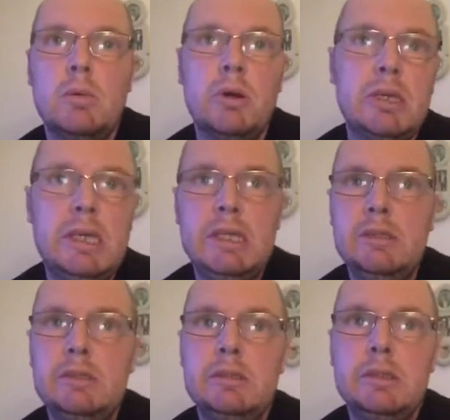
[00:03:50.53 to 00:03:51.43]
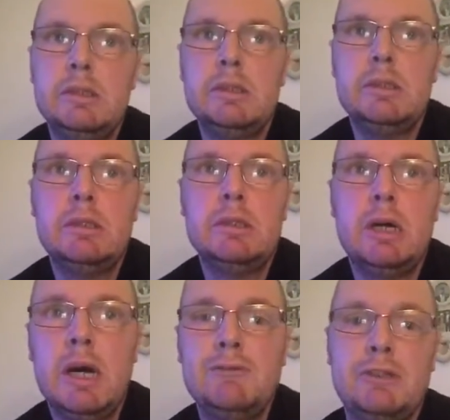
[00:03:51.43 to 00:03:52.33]
Rocky and
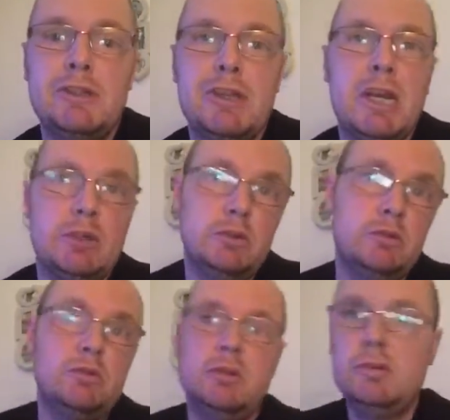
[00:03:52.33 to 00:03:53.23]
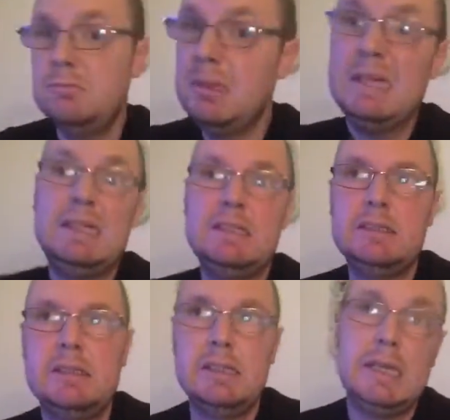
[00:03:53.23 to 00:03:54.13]
Ivan Drago
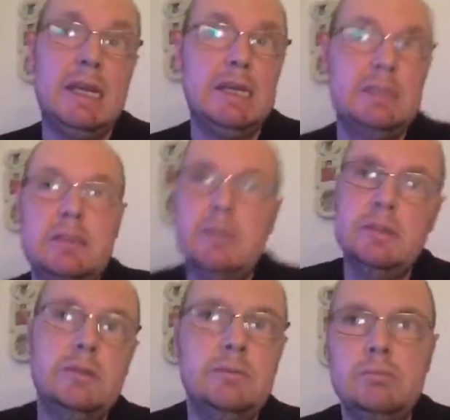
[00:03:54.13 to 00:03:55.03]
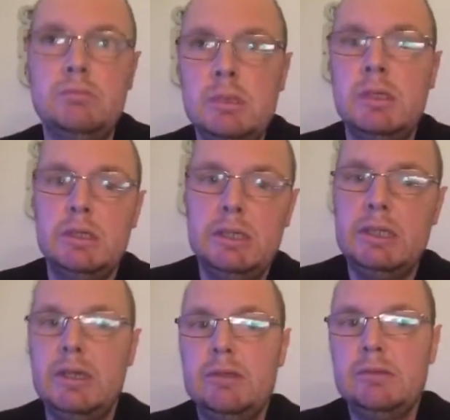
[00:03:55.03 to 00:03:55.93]
meet again, and
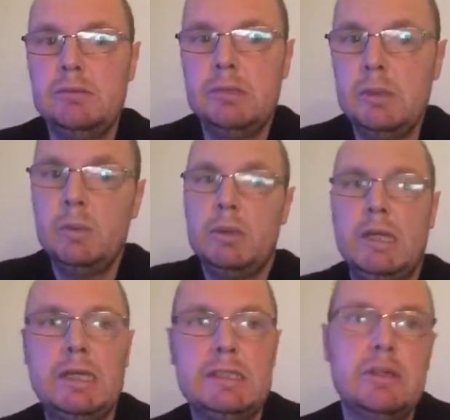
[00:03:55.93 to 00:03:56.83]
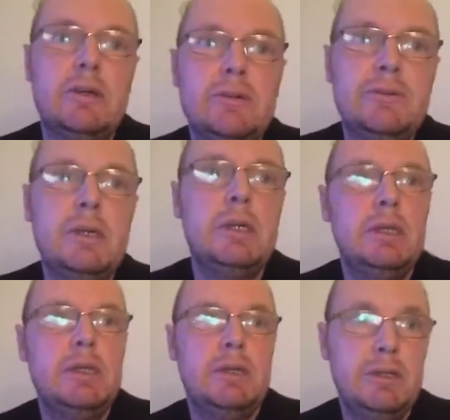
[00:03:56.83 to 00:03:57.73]
you know, it all kicks off.
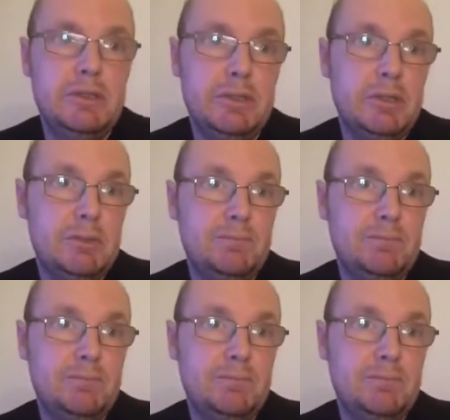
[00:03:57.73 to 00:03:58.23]
And